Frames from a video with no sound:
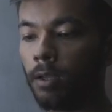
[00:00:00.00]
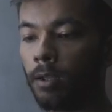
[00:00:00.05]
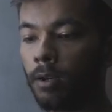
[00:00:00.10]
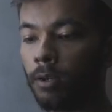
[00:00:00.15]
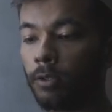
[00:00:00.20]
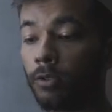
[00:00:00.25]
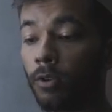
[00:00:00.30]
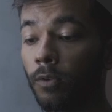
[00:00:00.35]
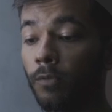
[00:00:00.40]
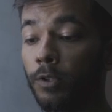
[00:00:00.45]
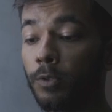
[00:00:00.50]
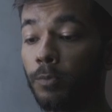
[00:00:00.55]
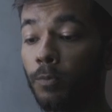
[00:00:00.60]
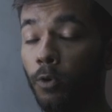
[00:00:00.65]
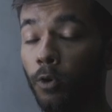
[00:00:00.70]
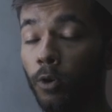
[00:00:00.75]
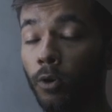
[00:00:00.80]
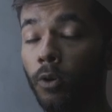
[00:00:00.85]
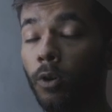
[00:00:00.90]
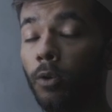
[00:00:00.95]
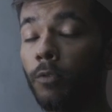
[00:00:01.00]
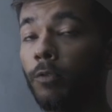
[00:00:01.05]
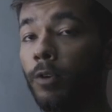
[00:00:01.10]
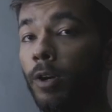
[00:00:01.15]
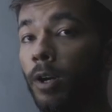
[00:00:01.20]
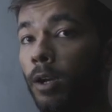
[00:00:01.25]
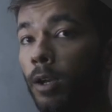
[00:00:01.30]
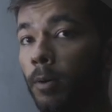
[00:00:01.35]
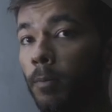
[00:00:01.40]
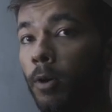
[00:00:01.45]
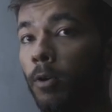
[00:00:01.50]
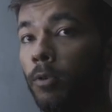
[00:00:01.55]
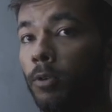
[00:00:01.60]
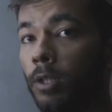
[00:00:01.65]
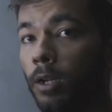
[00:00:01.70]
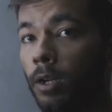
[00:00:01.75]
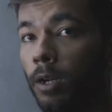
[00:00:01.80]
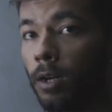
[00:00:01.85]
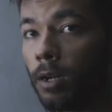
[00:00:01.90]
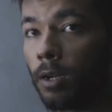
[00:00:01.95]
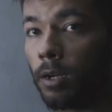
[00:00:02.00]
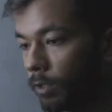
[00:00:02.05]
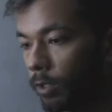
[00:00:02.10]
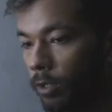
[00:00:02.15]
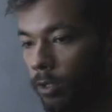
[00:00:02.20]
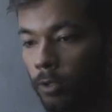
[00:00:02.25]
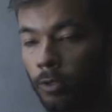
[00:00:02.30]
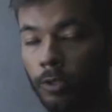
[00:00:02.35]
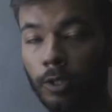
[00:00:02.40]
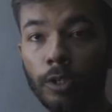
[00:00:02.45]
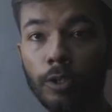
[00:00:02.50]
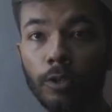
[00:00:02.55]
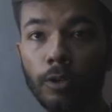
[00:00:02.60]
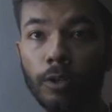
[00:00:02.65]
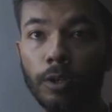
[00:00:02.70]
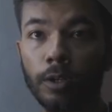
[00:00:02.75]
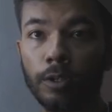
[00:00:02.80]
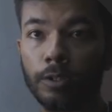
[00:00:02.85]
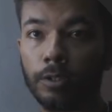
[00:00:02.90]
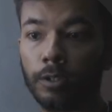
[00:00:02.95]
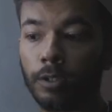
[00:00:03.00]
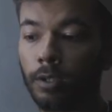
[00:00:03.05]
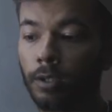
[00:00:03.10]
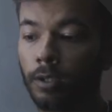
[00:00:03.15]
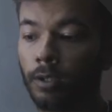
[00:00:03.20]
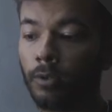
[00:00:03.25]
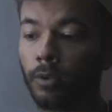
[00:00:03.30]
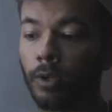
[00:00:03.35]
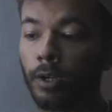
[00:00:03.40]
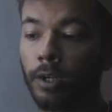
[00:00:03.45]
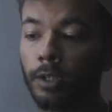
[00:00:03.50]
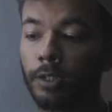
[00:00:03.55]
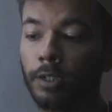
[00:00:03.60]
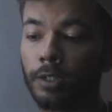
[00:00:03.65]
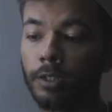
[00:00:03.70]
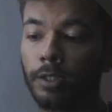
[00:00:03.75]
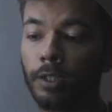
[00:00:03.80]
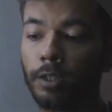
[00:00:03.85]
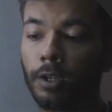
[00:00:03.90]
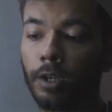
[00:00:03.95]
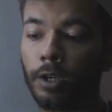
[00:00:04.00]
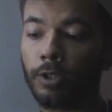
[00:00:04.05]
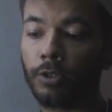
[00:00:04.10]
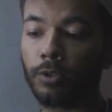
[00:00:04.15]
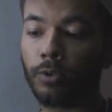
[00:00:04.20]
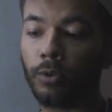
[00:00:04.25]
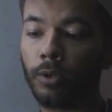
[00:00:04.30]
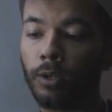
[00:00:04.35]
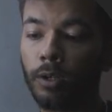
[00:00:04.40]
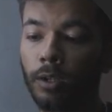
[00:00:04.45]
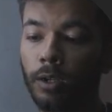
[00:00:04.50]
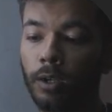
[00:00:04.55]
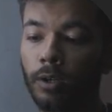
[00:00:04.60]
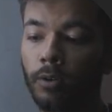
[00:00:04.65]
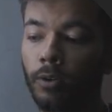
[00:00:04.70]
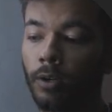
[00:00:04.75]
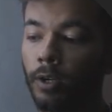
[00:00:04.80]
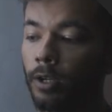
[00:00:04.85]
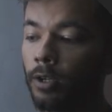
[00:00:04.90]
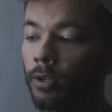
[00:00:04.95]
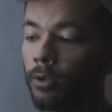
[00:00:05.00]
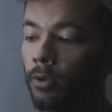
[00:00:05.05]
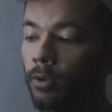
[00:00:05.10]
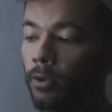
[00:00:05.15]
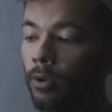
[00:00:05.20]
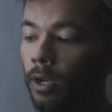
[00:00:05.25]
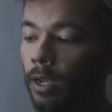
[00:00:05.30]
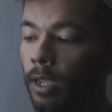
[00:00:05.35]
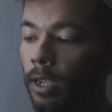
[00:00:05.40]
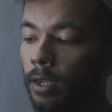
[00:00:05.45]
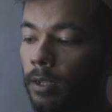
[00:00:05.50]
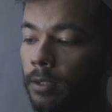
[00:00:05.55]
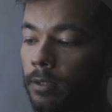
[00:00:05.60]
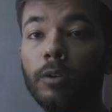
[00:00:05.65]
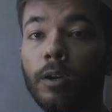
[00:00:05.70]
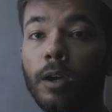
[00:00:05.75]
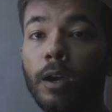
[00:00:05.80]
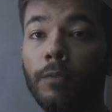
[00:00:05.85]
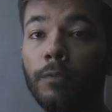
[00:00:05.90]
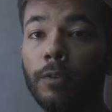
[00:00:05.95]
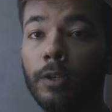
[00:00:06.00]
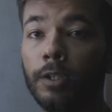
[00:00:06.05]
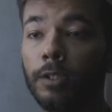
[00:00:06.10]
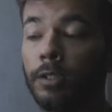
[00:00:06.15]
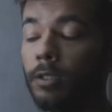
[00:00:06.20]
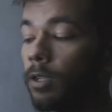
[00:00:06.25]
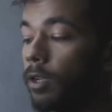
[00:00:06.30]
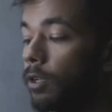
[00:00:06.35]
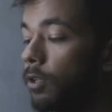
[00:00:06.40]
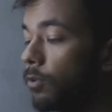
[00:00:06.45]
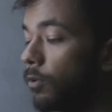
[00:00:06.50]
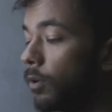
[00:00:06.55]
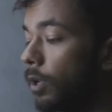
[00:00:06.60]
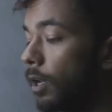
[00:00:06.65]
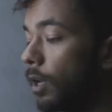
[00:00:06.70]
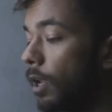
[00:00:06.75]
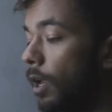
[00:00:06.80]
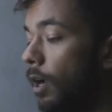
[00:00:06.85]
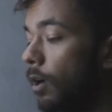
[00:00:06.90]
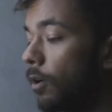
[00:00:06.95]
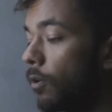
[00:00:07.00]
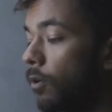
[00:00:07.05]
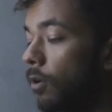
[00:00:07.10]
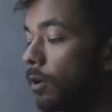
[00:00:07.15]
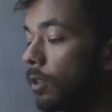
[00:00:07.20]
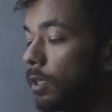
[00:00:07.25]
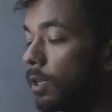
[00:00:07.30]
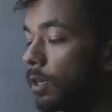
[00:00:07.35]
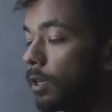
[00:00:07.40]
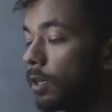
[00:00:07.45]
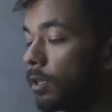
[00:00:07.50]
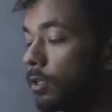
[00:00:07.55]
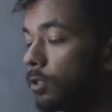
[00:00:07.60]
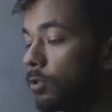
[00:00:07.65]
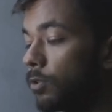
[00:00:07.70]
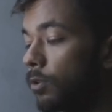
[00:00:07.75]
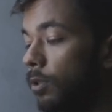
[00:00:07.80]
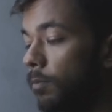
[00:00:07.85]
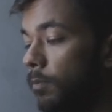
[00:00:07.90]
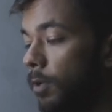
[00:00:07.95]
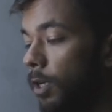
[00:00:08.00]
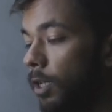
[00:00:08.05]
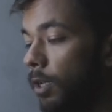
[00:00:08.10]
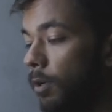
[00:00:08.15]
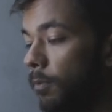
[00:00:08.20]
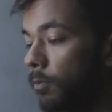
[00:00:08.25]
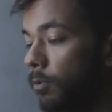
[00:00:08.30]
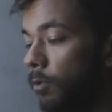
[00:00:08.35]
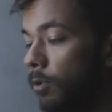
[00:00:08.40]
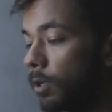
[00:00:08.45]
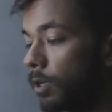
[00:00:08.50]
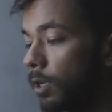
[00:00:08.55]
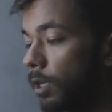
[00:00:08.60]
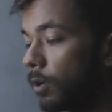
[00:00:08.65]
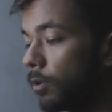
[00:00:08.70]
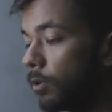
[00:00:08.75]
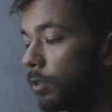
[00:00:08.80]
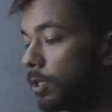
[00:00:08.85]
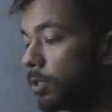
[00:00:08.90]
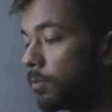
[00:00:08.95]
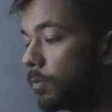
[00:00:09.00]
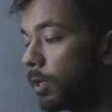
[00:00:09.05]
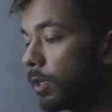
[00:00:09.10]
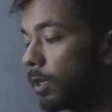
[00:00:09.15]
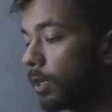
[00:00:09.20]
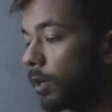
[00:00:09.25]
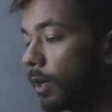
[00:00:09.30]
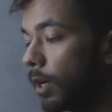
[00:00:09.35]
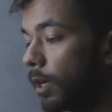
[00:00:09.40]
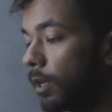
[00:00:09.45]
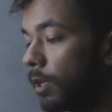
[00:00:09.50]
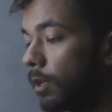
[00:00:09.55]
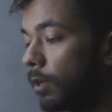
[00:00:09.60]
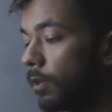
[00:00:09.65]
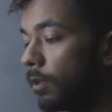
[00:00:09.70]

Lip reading: Resolve is more confident about the cut using your cursor. You can adjust the threshold according to your likes. After it's done, you can add all the cuts to the media pool. Click on this button right here.